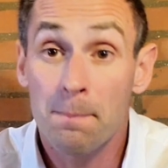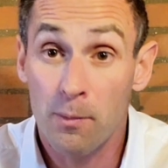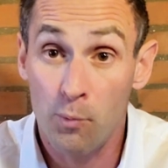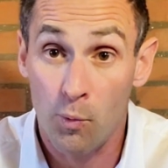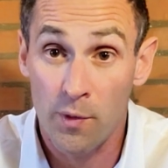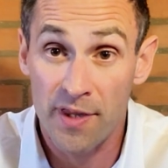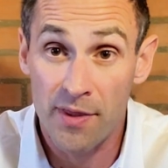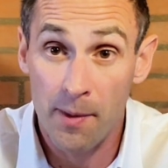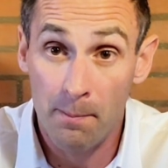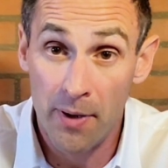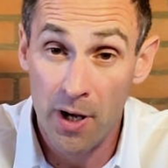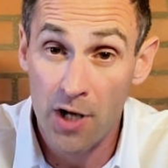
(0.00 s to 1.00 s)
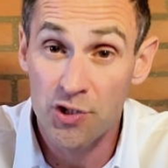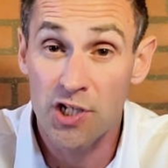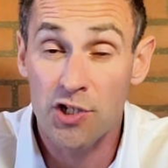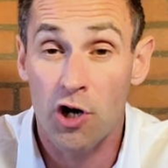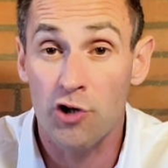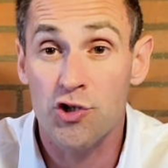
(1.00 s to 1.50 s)
But within the purchase
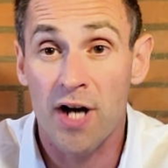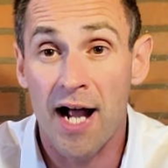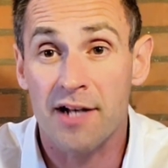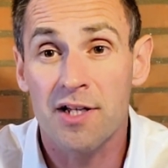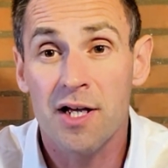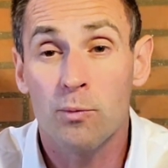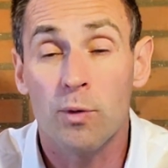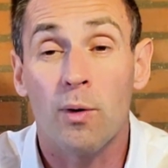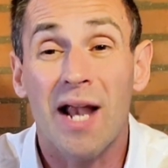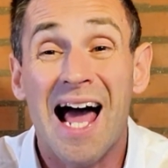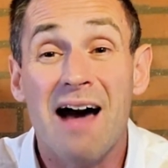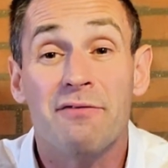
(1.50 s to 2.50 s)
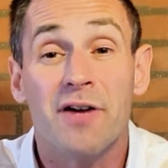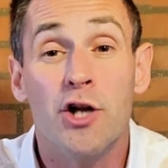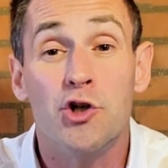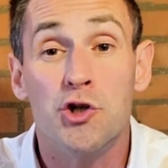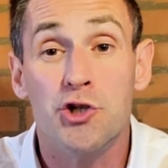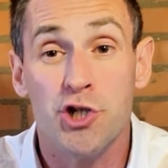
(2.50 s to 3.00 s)
contract, we will have a
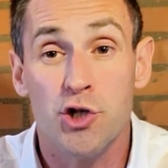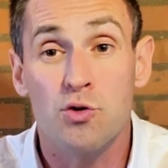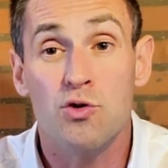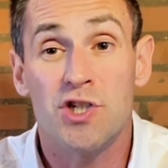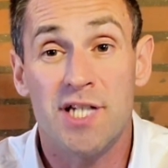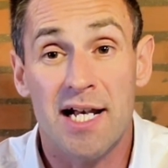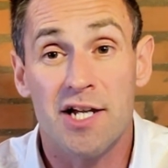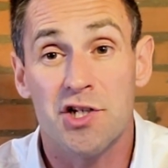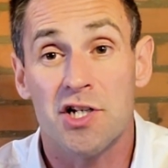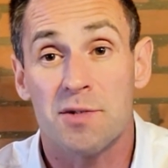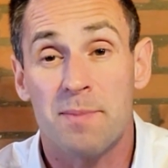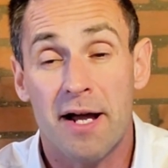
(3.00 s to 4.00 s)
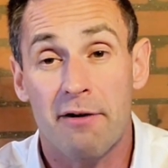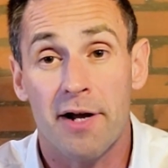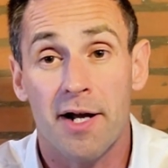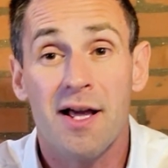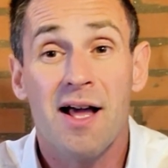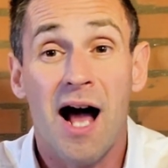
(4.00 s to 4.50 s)
due diligence
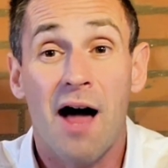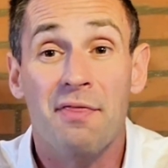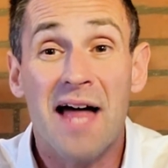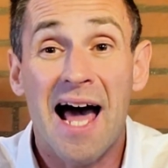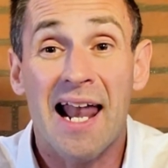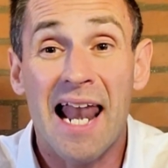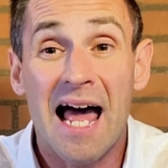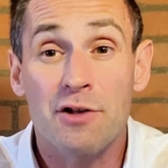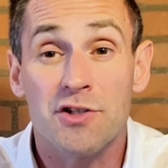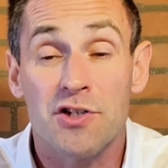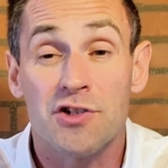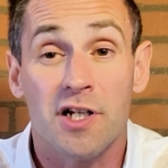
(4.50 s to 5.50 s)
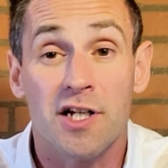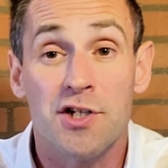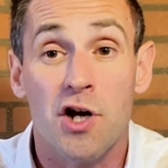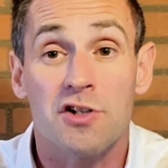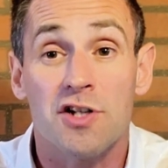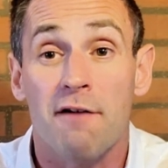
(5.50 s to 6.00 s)
period. And that allows us to
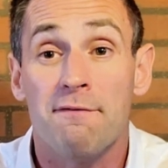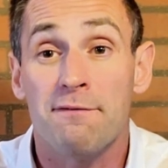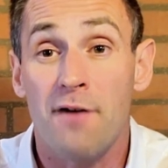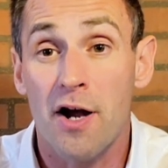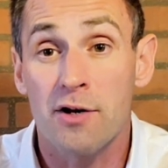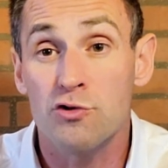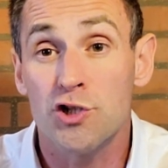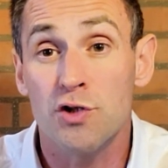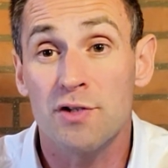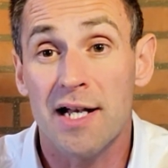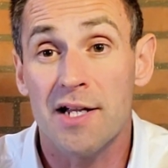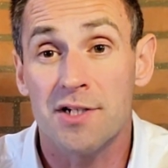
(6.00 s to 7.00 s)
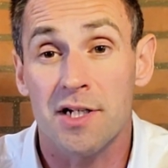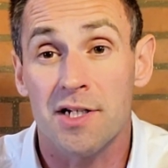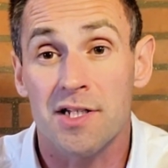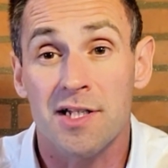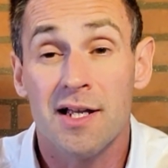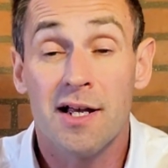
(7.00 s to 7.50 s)
conduct our final due
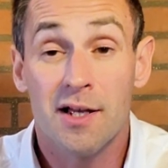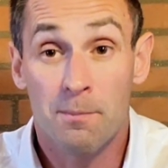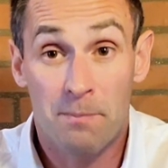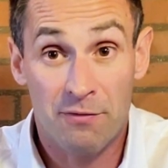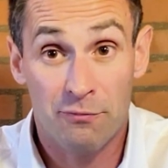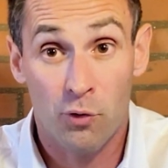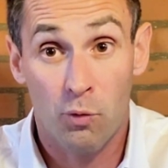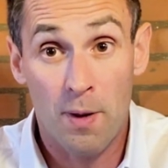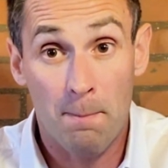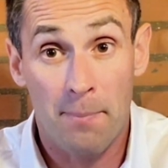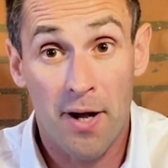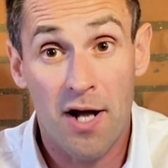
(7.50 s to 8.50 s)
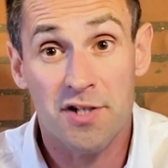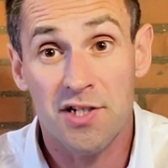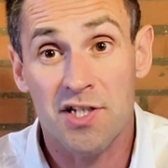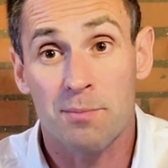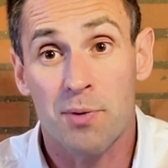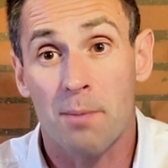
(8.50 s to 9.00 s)
diligence before we purchase
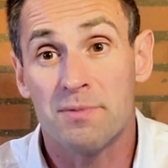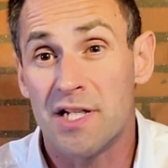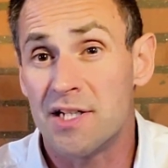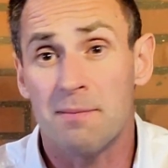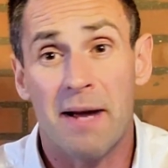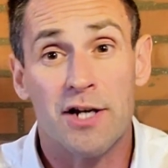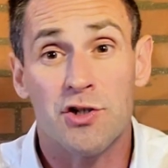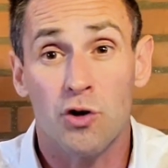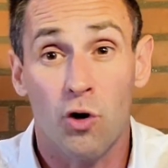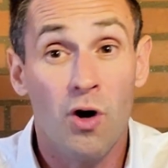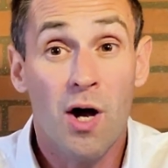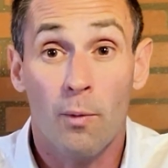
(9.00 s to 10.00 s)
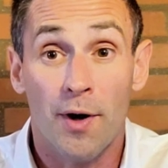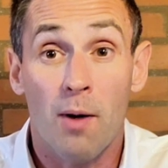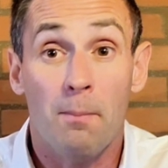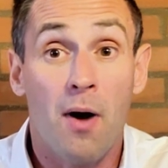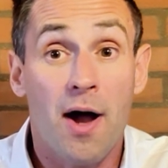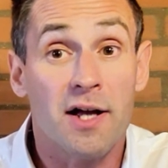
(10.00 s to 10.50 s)
the property, to make sure we're
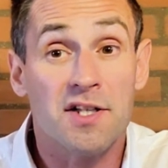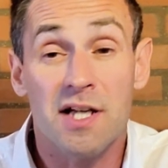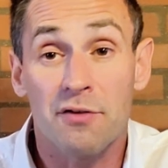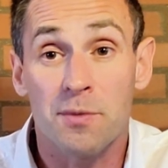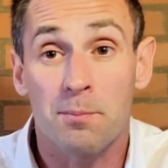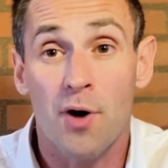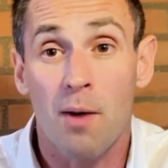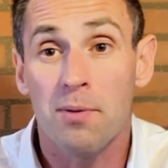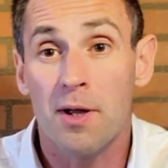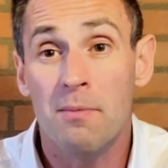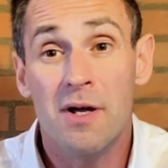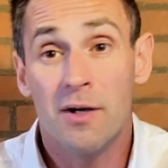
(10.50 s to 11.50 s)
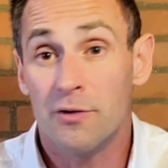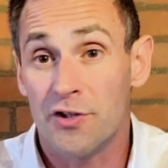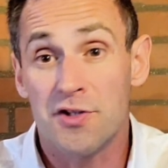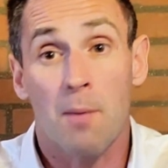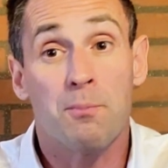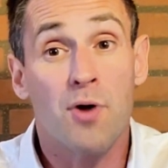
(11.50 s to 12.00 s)
not buying ourselves a problem, there's
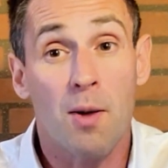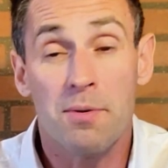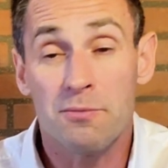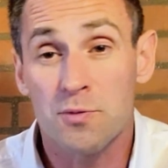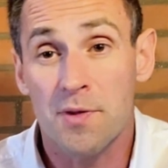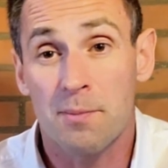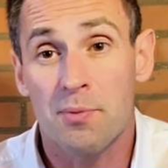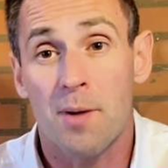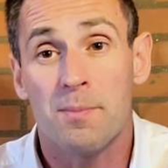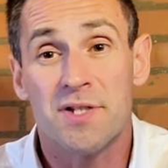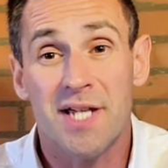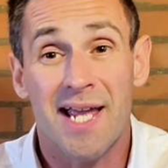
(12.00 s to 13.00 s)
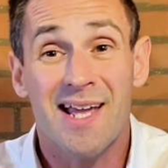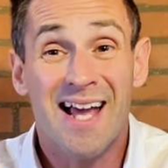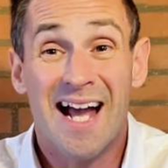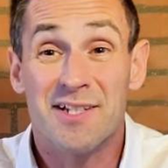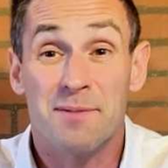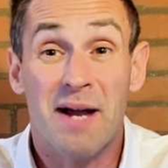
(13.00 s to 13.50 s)
not problems with the property,
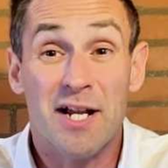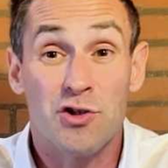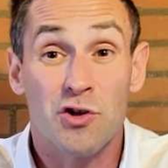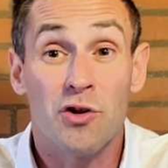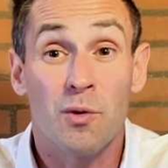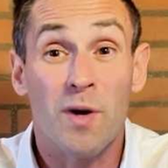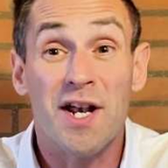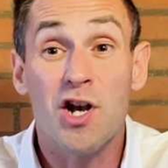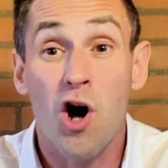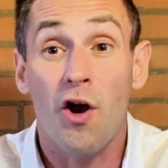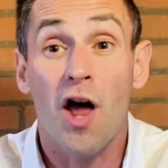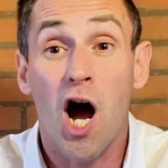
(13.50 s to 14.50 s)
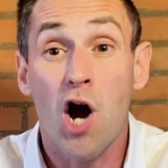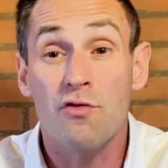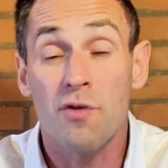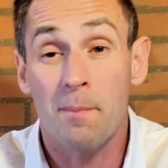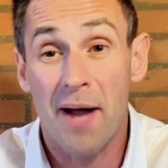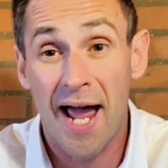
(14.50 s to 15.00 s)
and to make sure that we're not
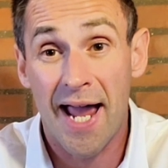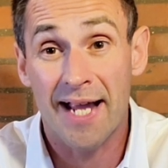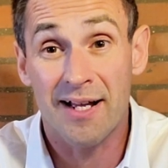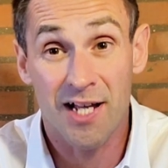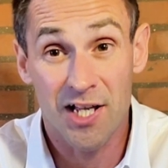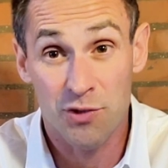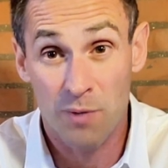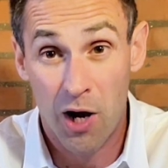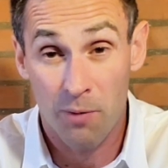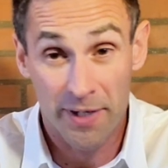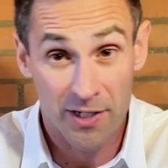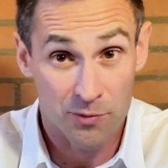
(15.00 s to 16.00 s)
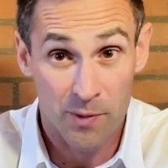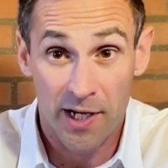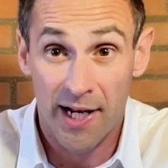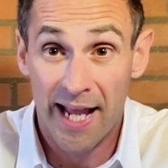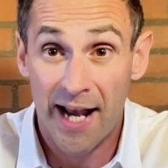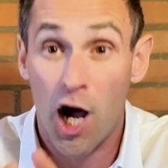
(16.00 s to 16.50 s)
overpaying as well, because we're going
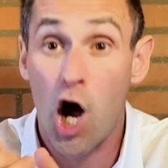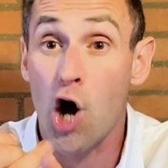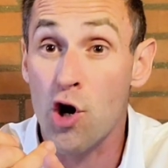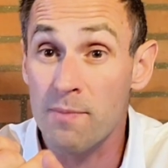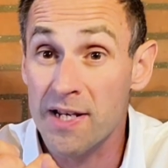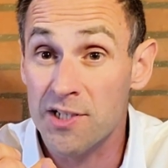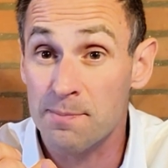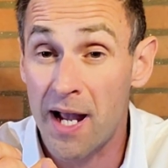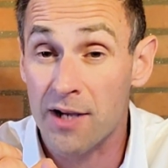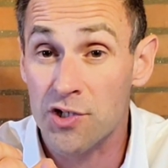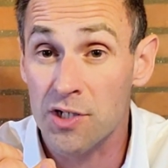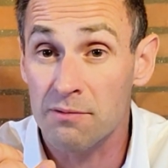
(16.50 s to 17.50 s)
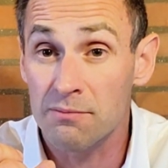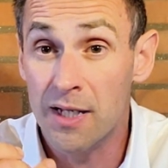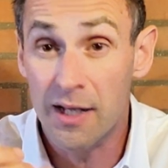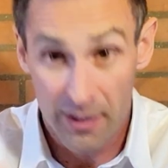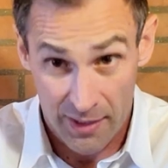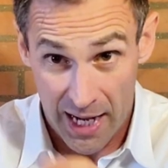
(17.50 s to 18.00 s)
to get a home inspection
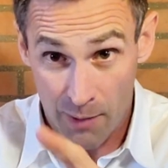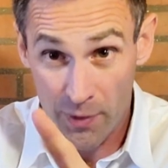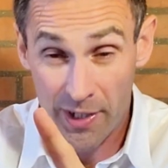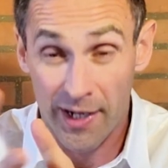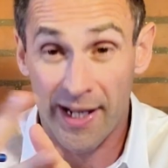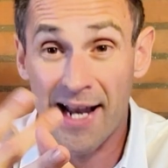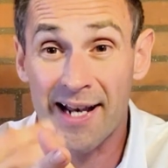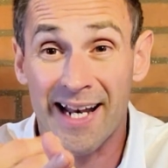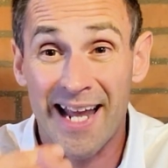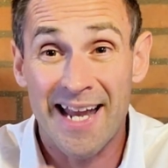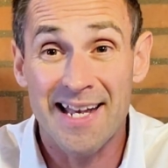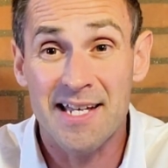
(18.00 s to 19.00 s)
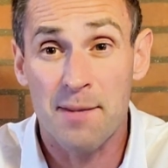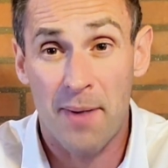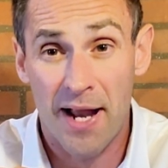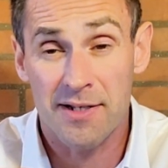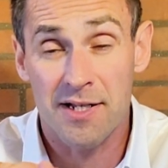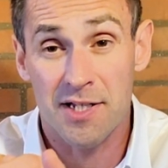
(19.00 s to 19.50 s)
and we're going to get an
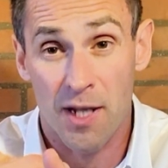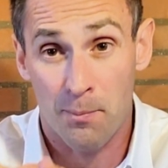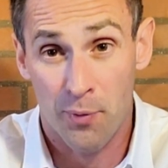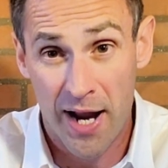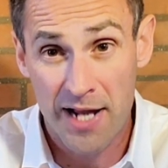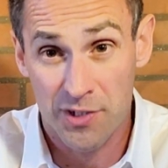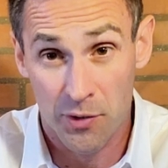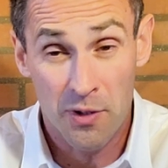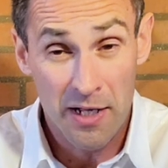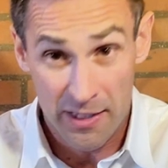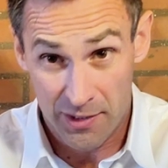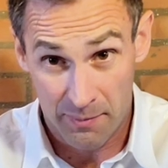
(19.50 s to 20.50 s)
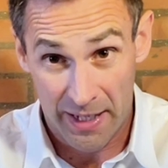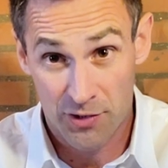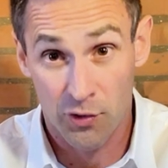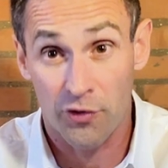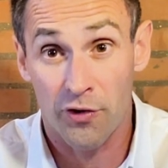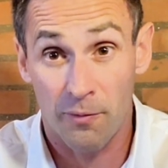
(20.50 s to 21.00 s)
independent appraisal to make
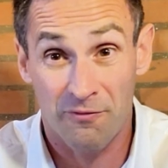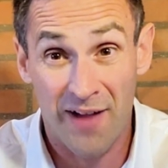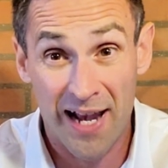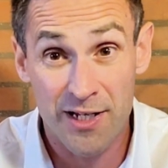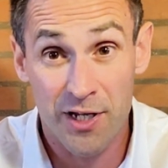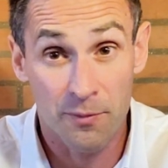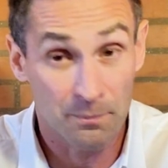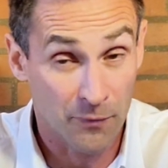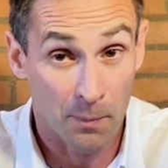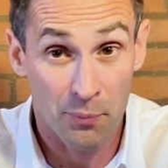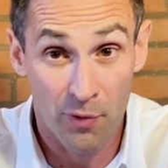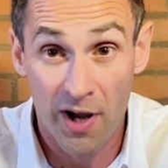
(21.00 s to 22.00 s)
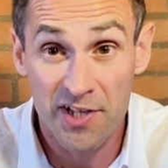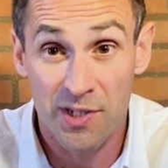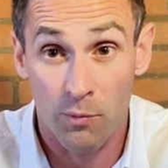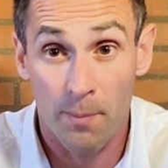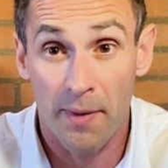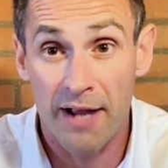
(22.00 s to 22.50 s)
sure that the value, the price
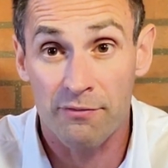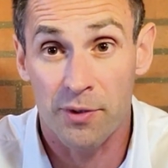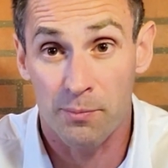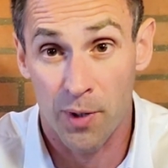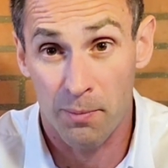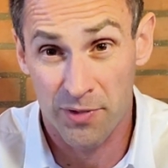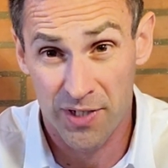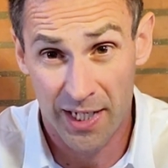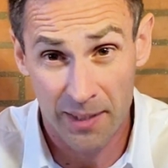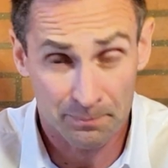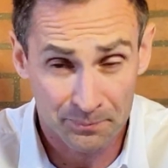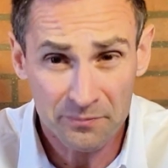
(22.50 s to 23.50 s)
that we're paying for the property,